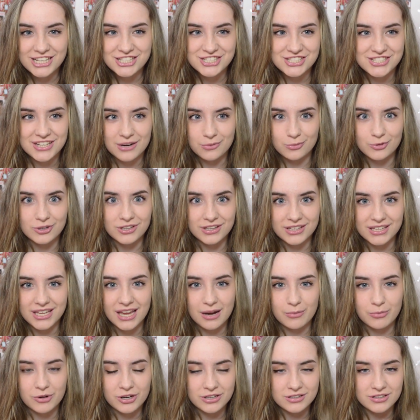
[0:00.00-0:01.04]
I just I really
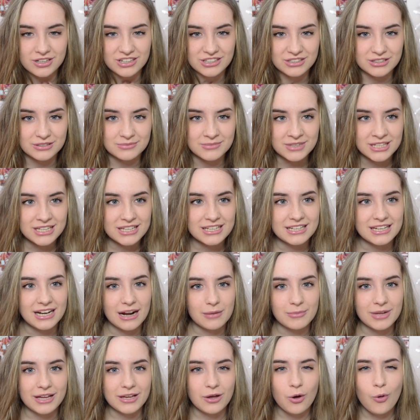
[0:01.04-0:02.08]
can't breathe on them, and
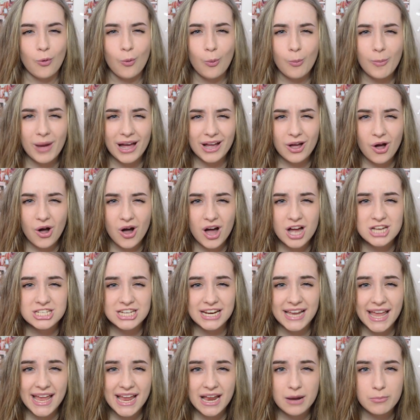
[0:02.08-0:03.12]
I'm like, oh my gosh,
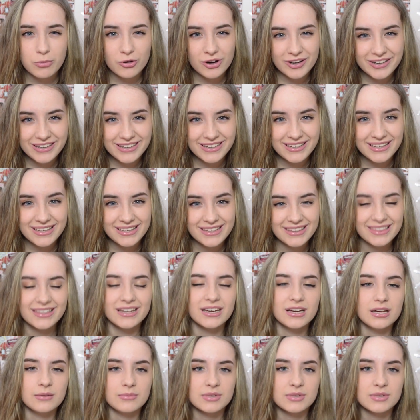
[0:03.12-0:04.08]
I can't breathe.